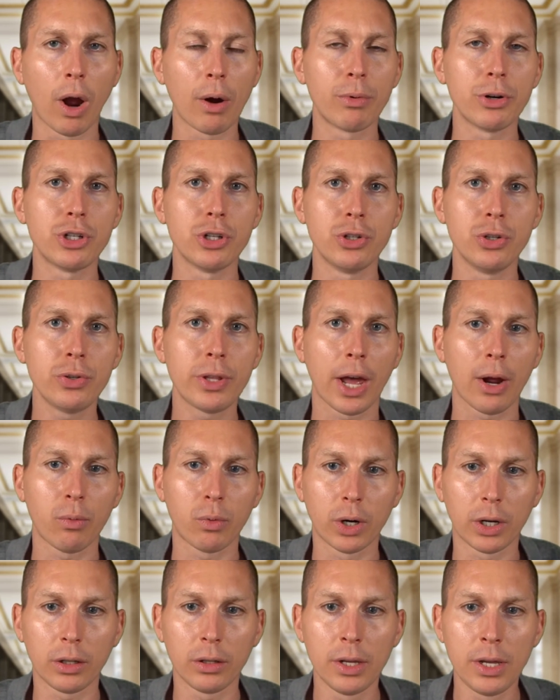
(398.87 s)
would you do that?
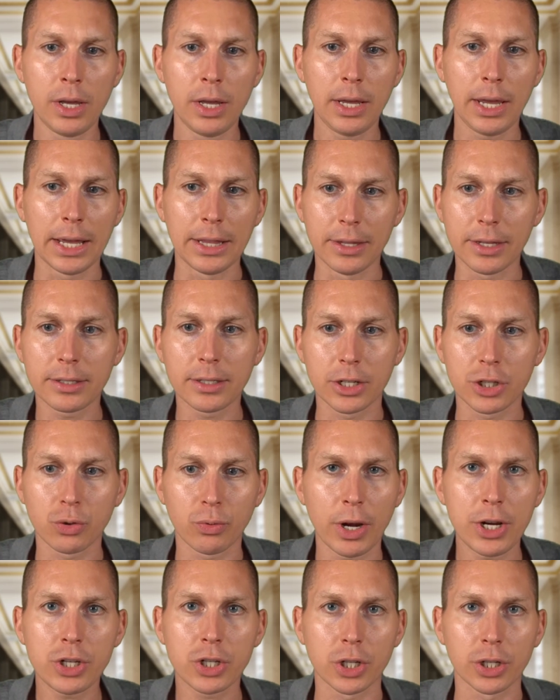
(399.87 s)
Well, in this
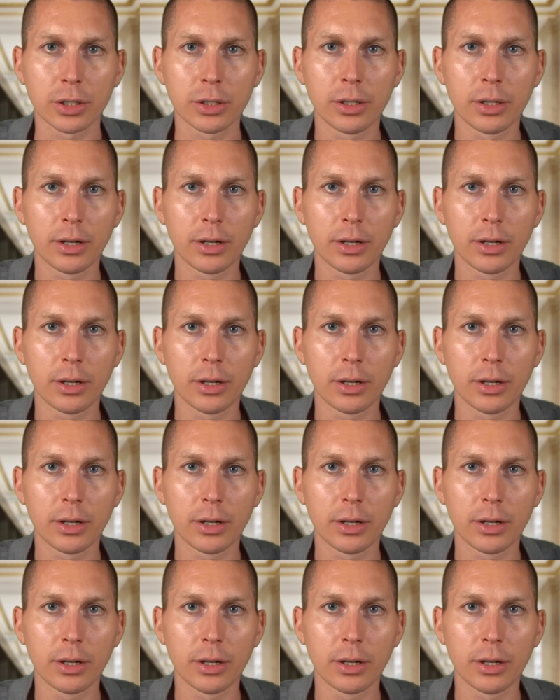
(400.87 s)
situation,